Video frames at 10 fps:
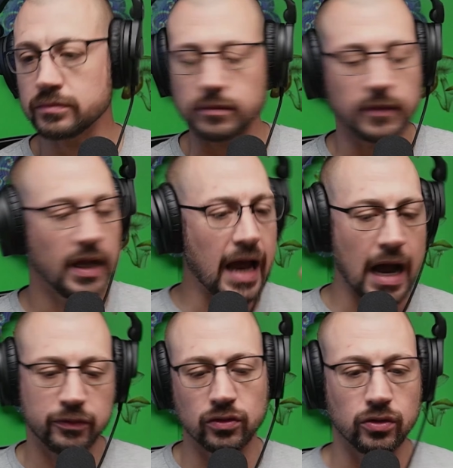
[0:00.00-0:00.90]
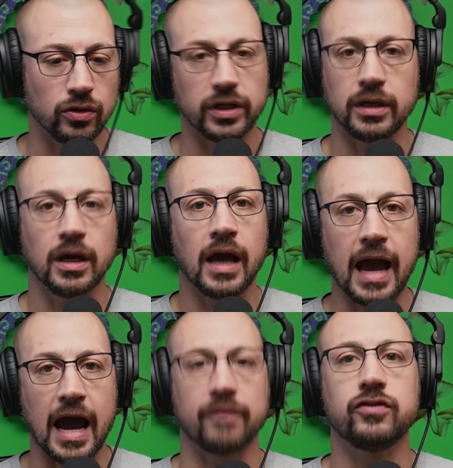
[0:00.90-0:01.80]
absolutely
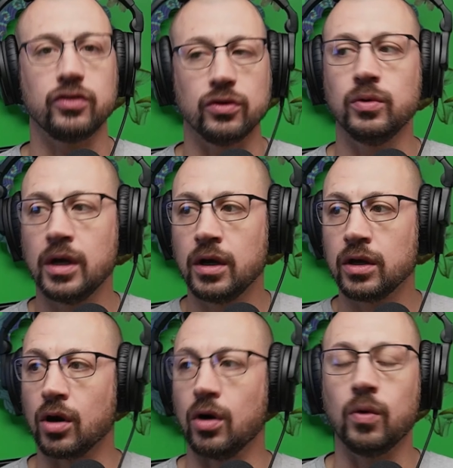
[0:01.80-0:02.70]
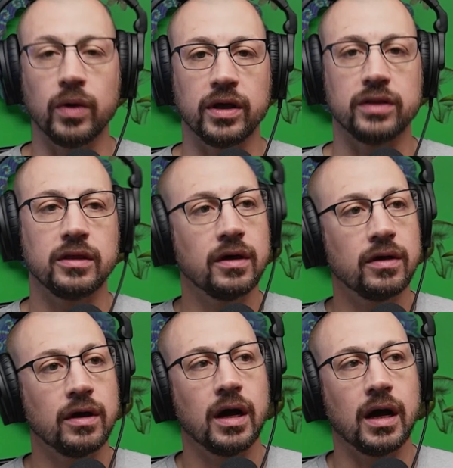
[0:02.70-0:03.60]
have to go with
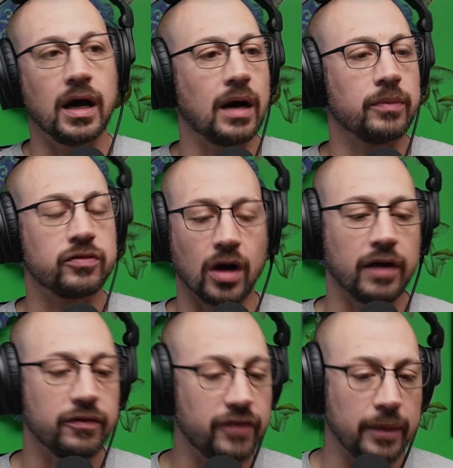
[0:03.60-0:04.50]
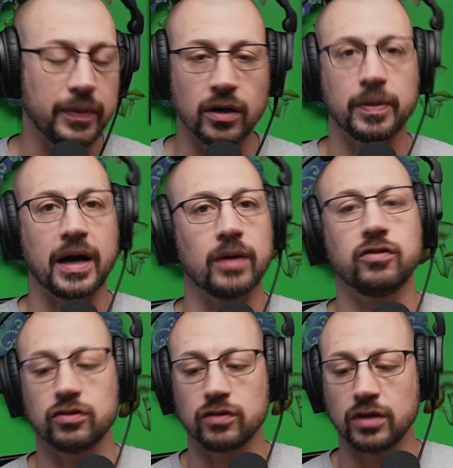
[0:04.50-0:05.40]
uh, I'm sorry, vaping or
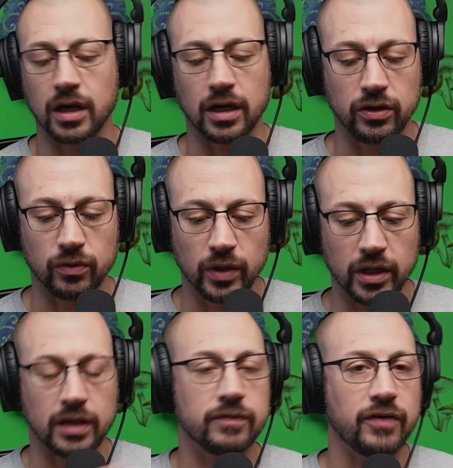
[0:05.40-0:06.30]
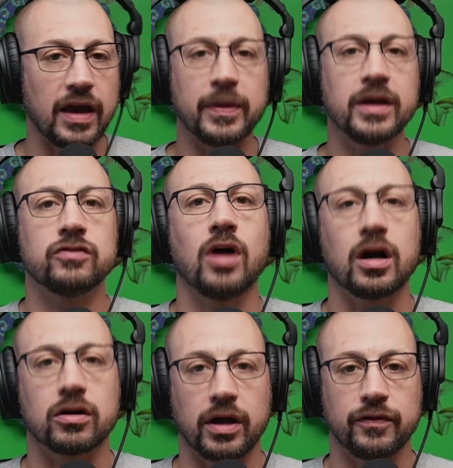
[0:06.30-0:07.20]
pouches. Uh, you really it, vaping is not
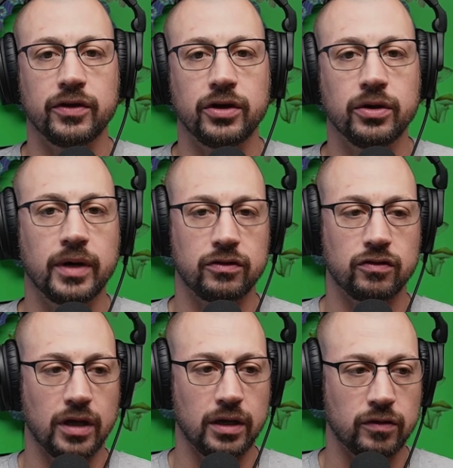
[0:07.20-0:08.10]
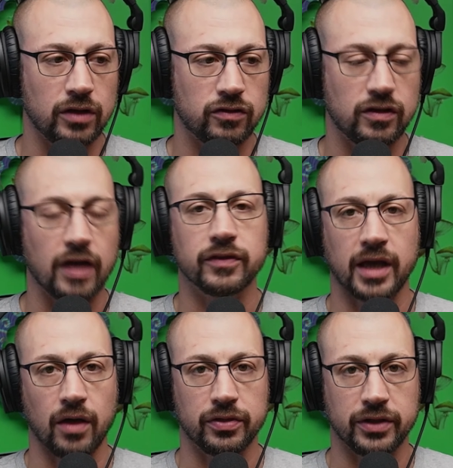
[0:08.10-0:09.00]
great for you. It's it's it's definitely
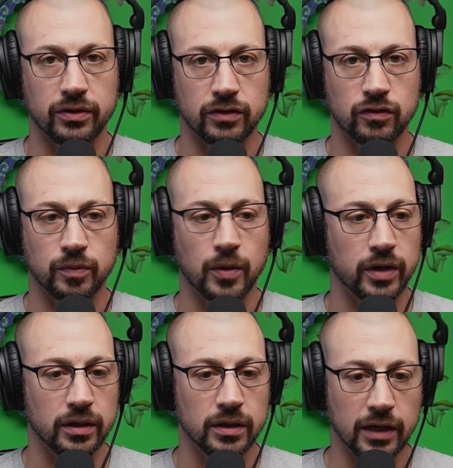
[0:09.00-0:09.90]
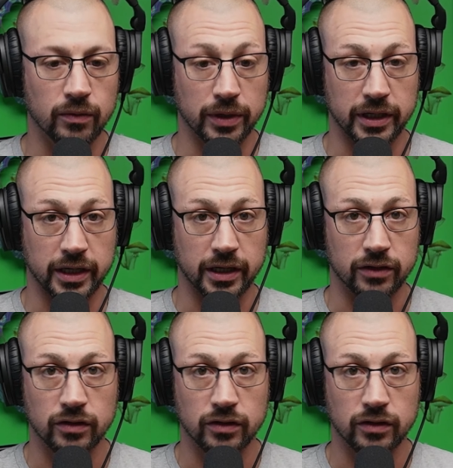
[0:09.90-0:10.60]
healthier than smoking. It really is.